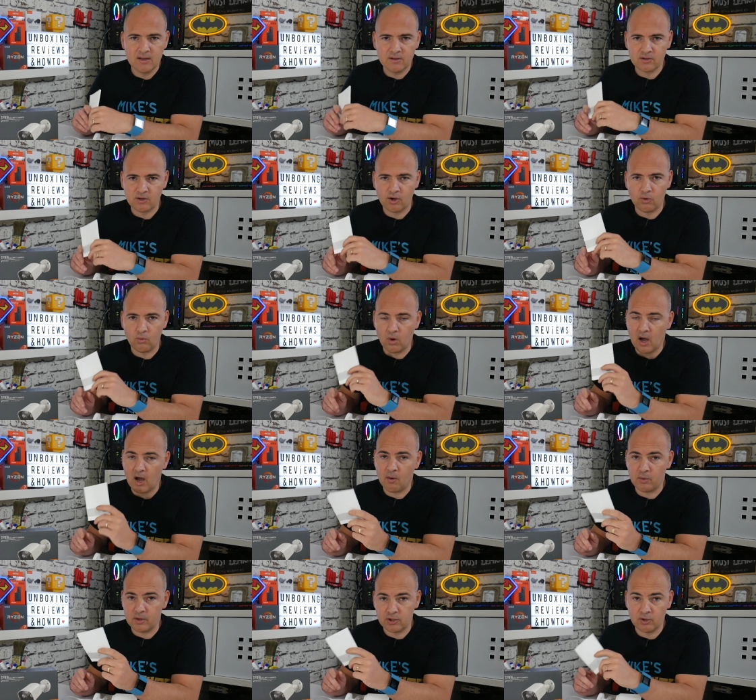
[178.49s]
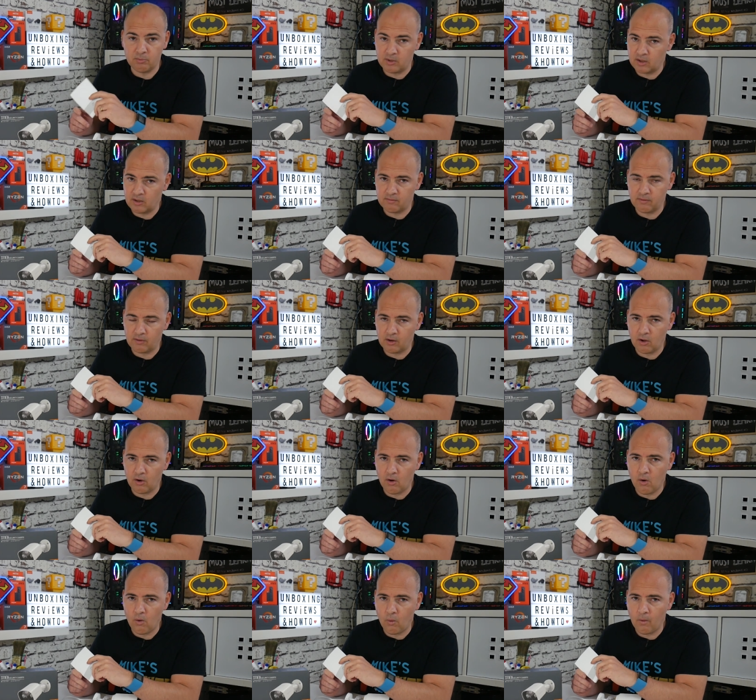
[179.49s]
So uh, we should be good for the
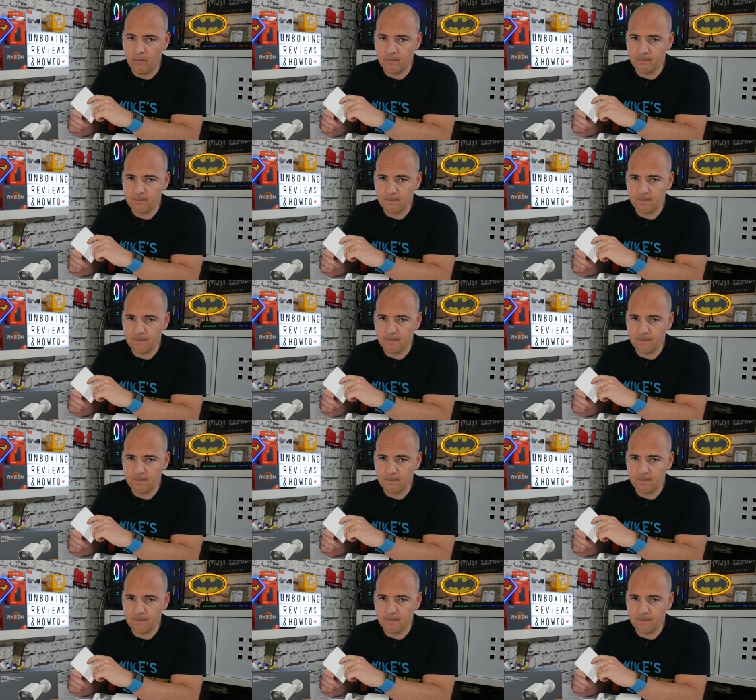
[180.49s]
long haul.